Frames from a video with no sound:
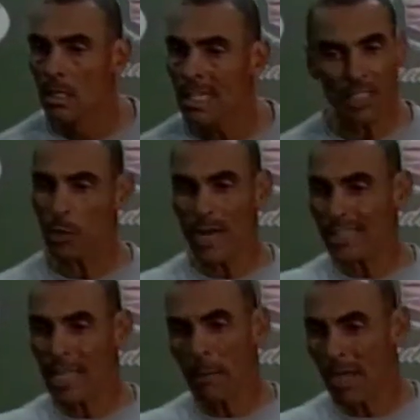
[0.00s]
That's the great
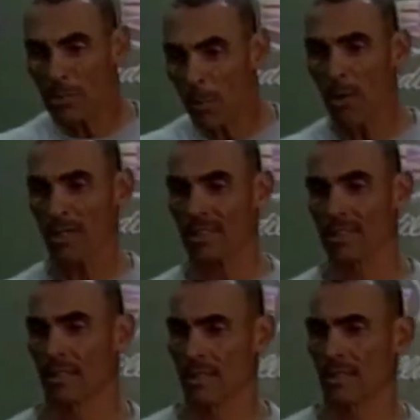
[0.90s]
thing about sports.
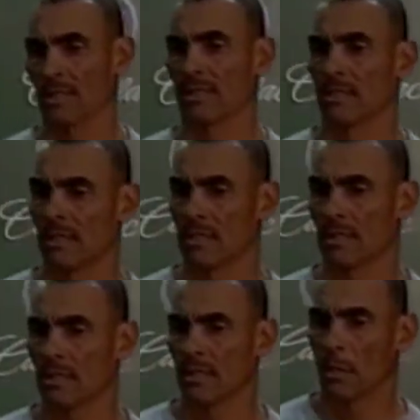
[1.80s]

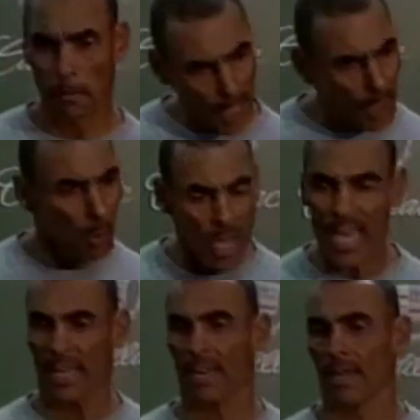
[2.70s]
You play to
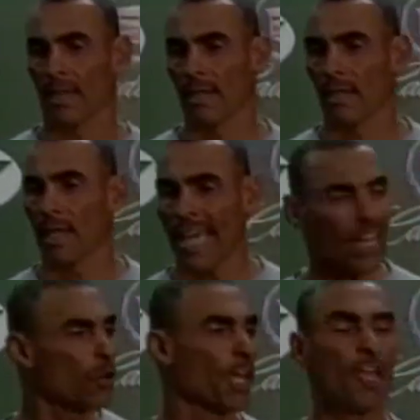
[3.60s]
win. And I
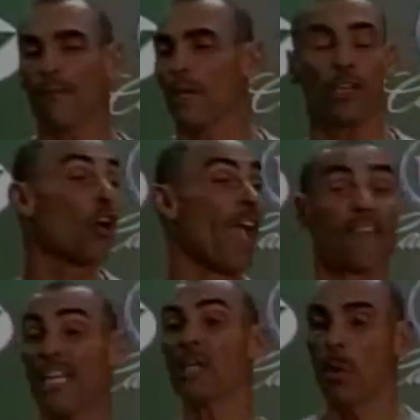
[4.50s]
don't care if you don't
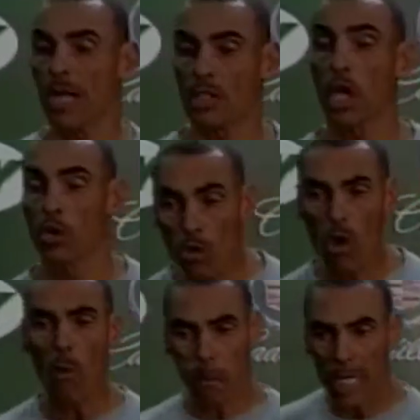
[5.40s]
have any wins. You
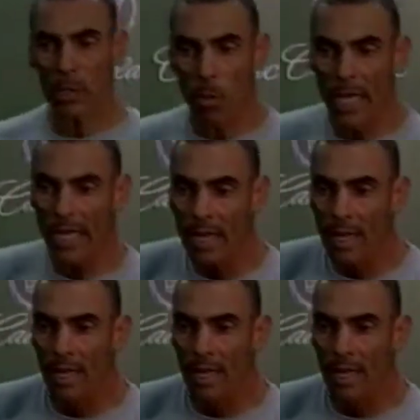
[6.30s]
go play to win.